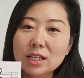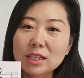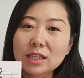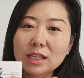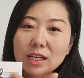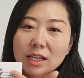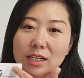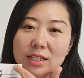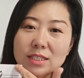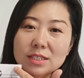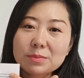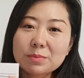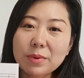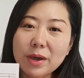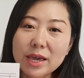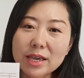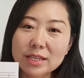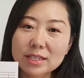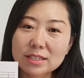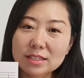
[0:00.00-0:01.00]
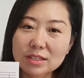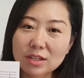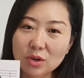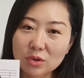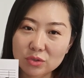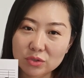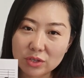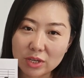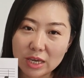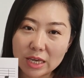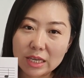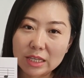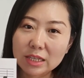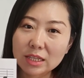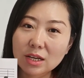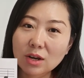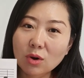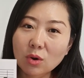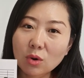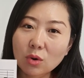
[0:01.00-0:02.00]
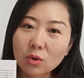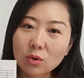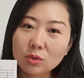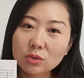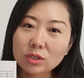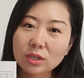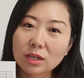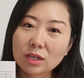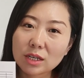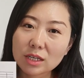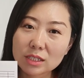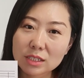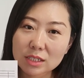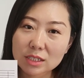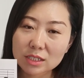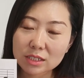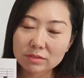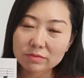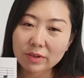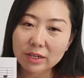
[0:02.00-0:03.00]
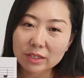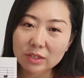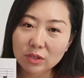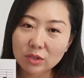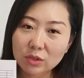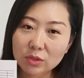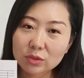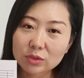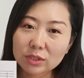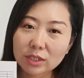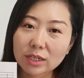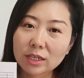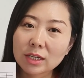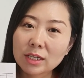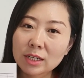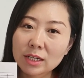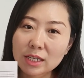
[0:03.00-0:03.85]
the space notes in the order, in the correct order.